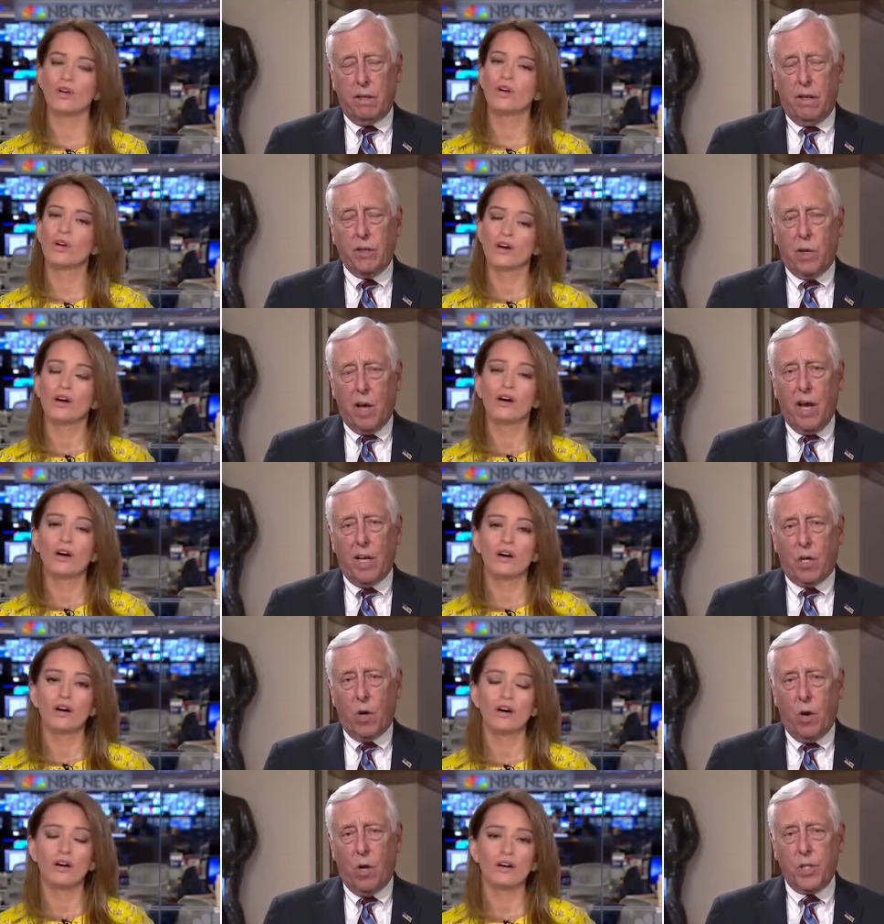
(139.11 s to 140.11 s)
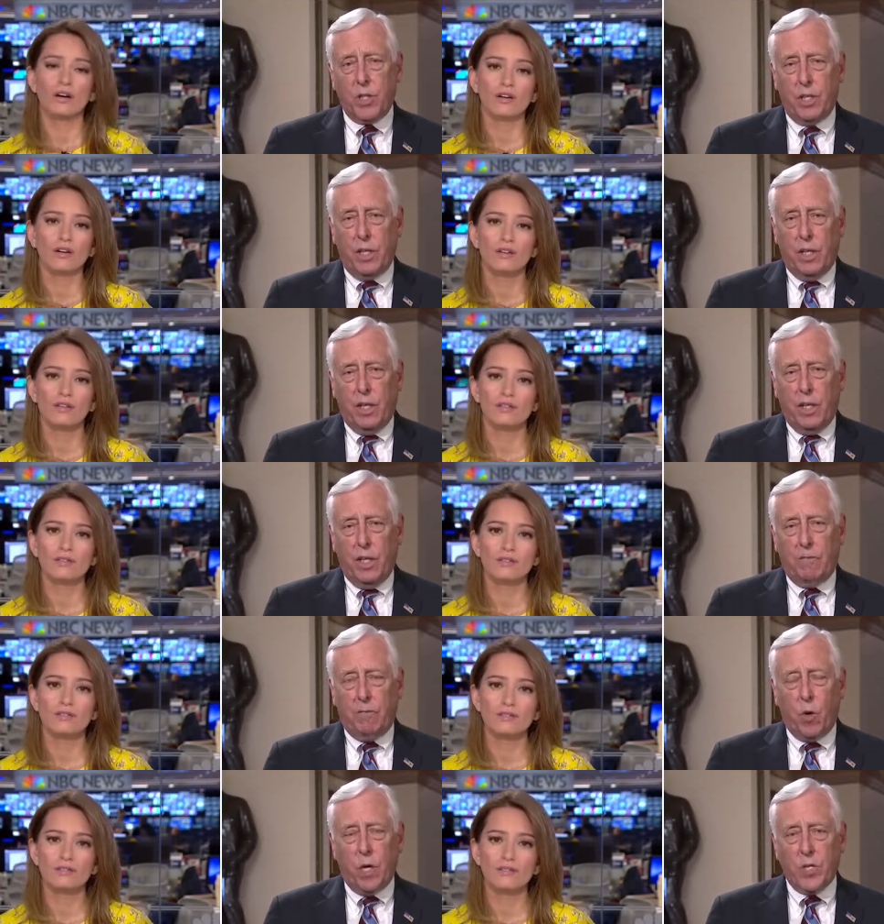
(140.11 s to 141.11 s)
Speaker 1: underlying cause uh,
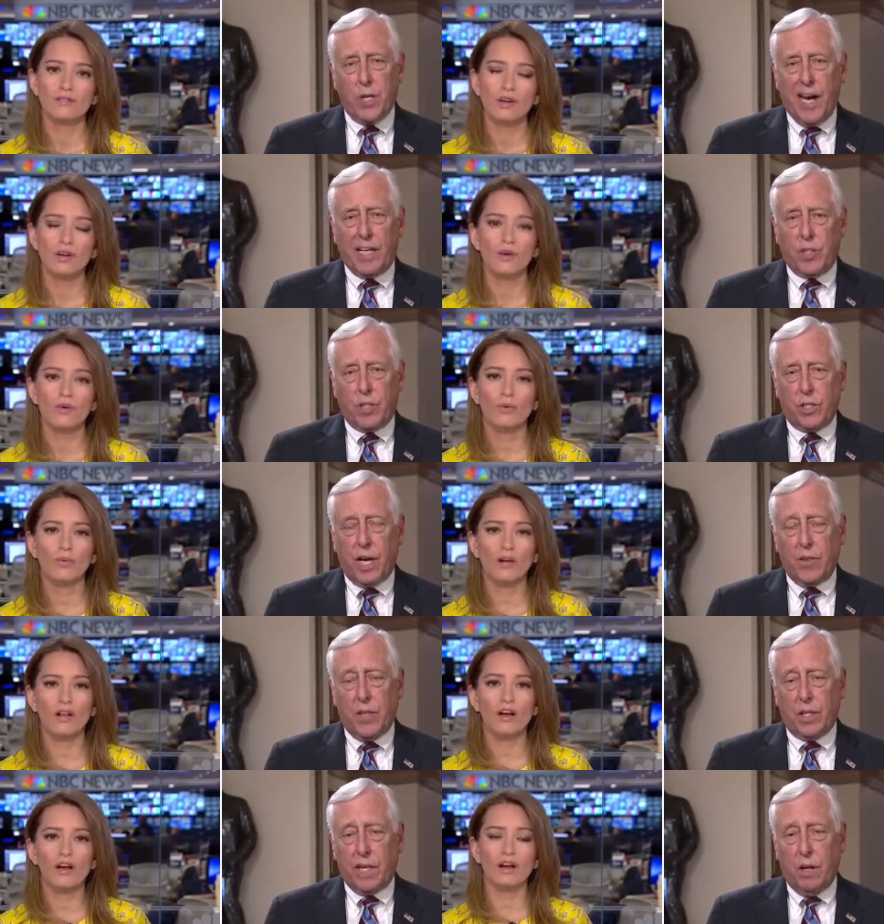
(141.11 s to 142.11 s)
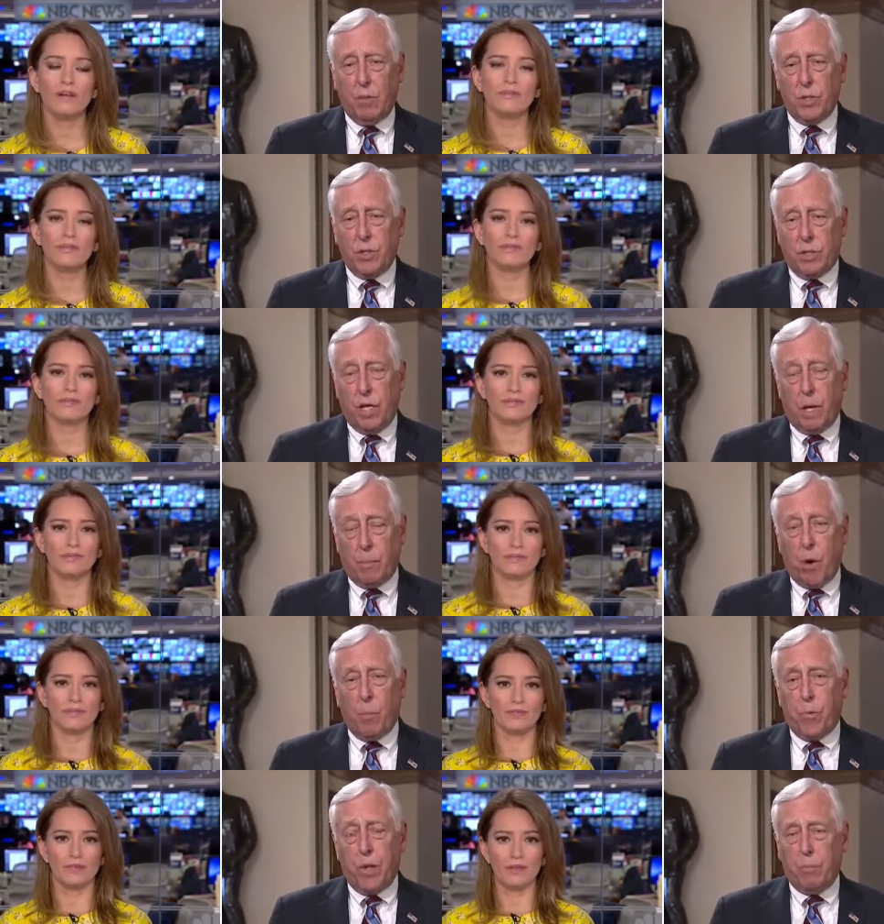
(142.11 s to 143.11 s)
for his actions. Well, I think that was
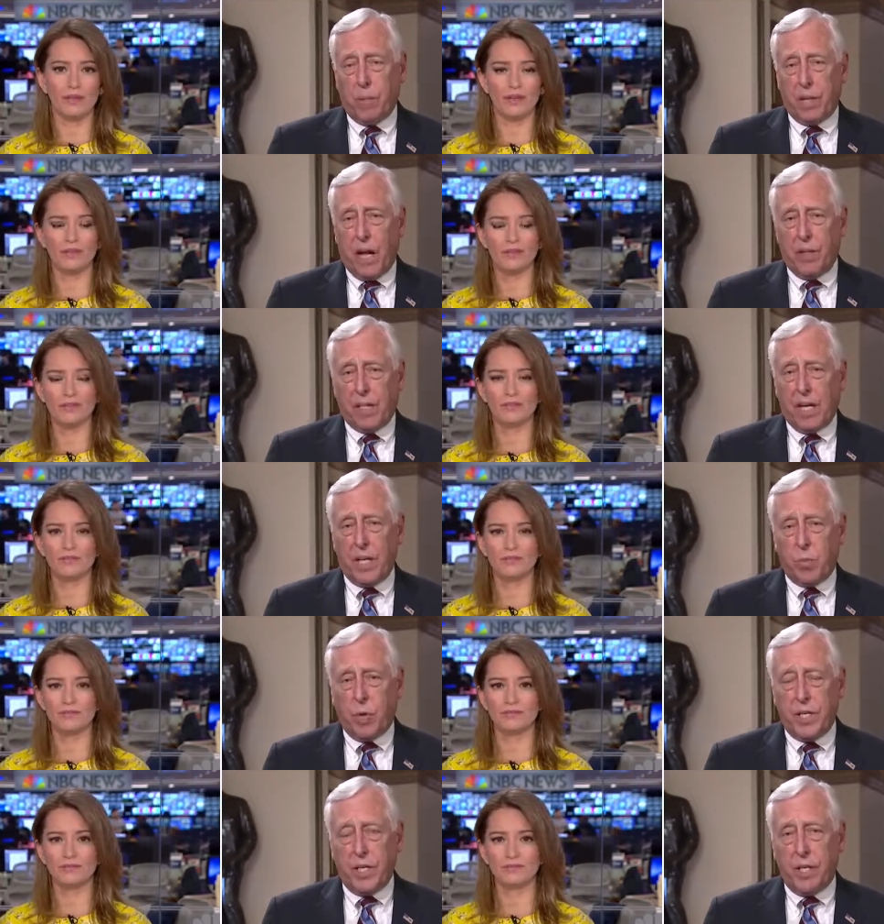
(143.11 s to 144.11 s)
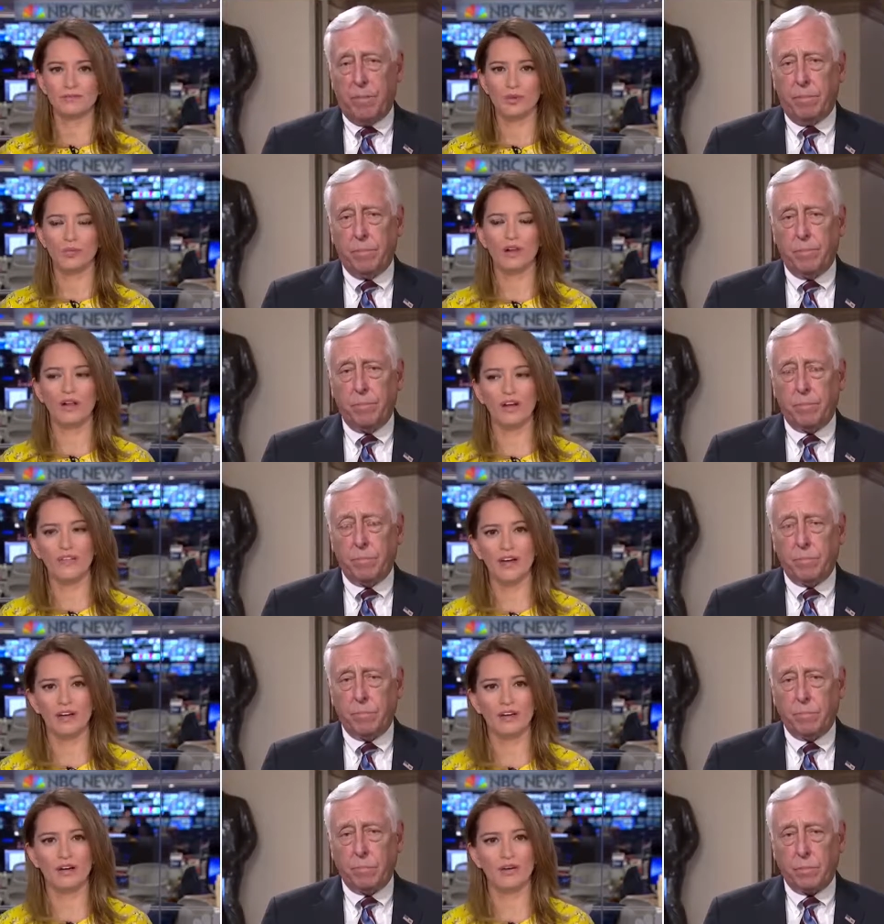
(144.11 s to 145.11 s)
inappropriate, but I think that's what he did.
Speaker 2: Well, on
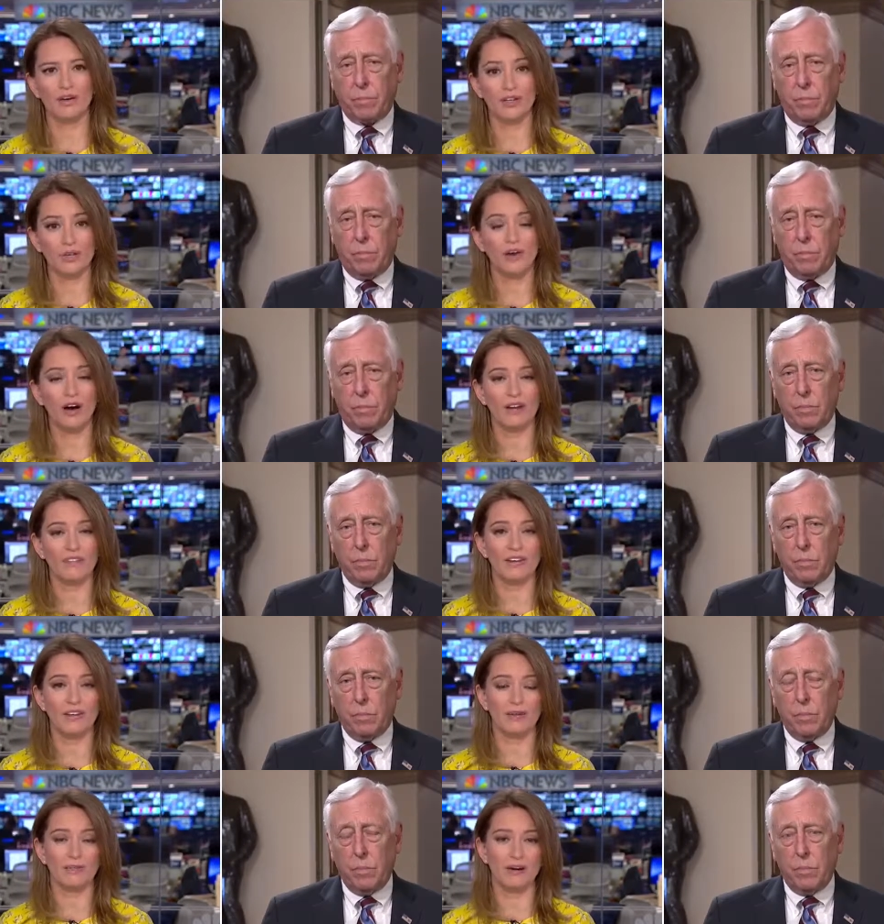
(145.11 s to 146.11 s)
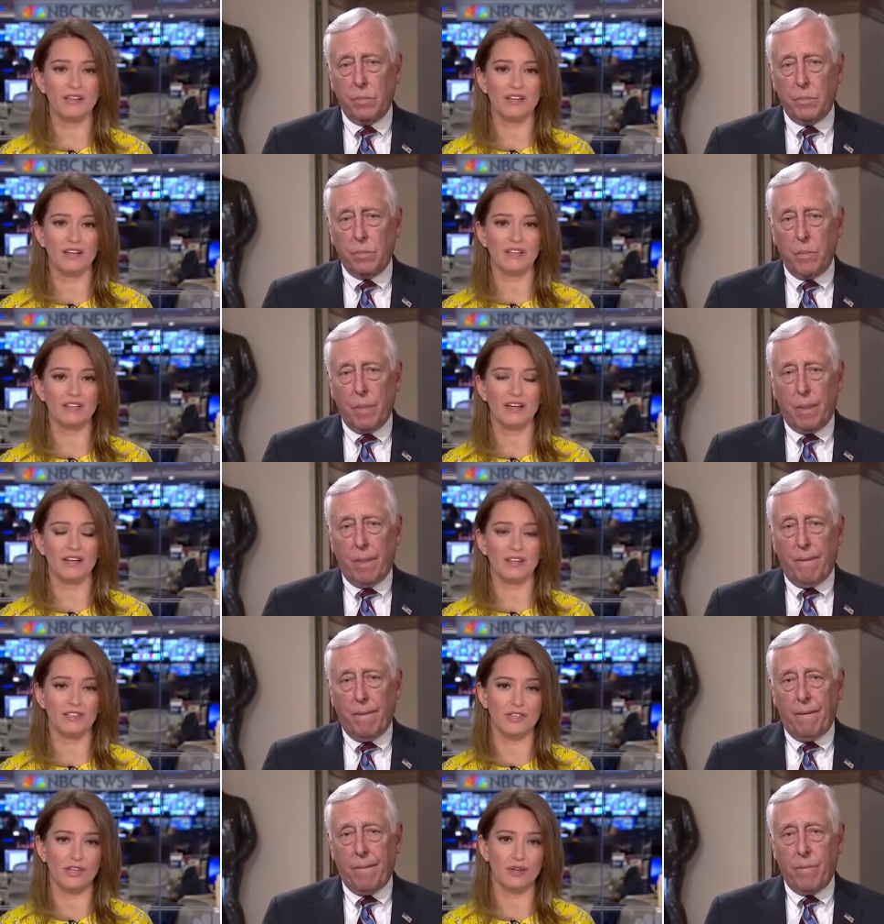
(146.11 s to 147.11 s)
that note, are you confident the president and the
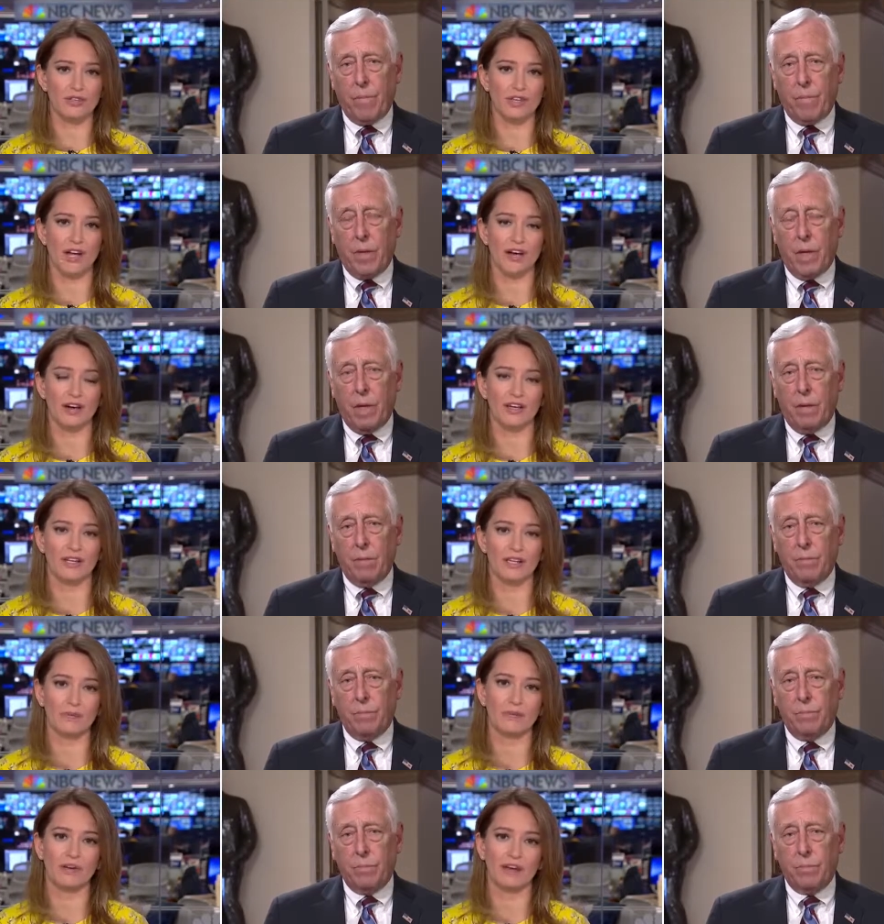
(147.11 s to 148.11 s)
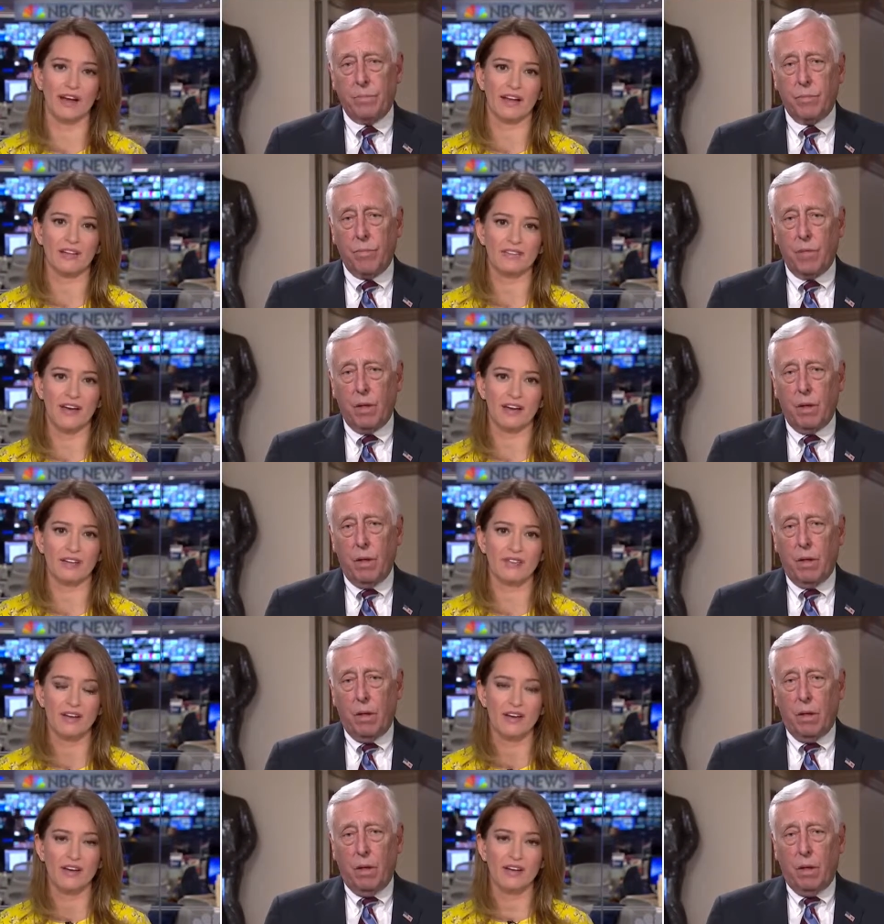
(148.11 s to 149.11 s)
DOJ are going to keep their hands out of
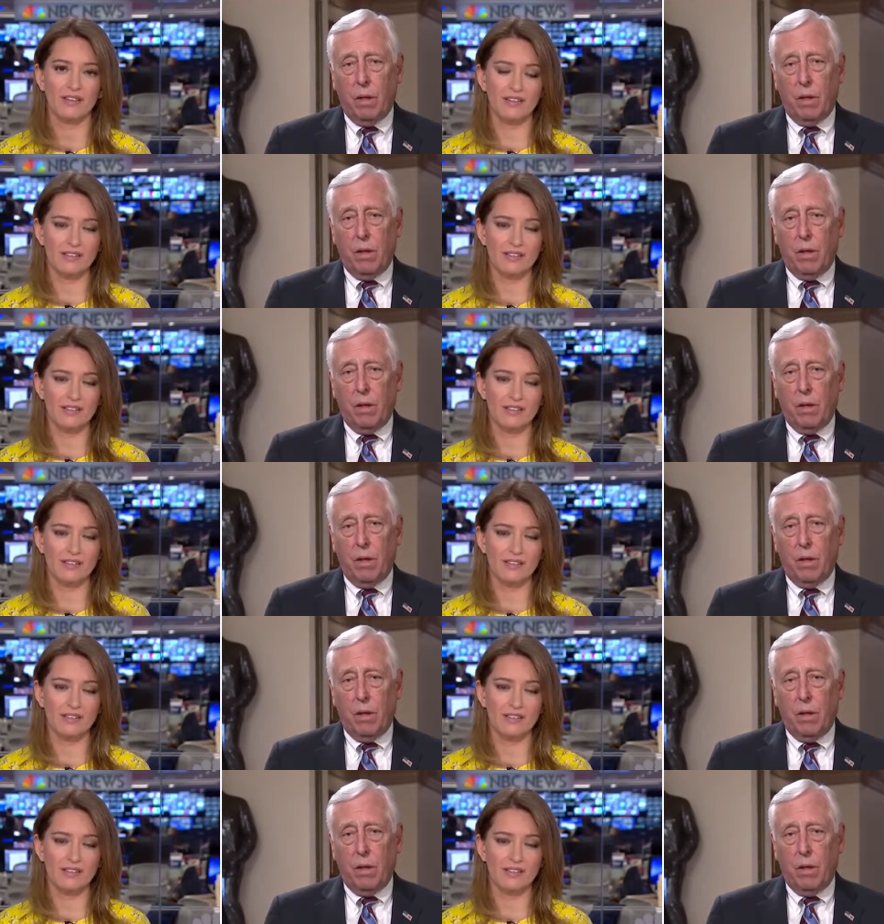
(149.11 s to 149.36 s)
this